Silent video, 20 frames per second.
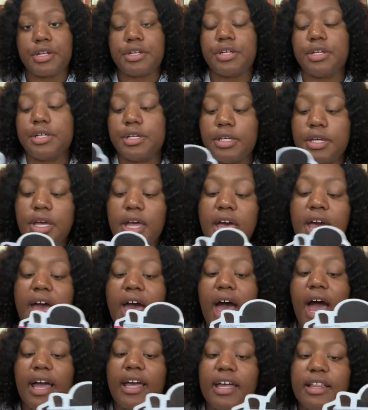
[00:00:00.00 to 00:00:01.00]
Hunt.
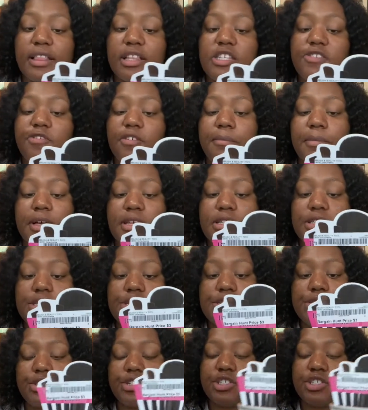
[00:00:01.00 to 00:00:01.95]
I got this for my sister.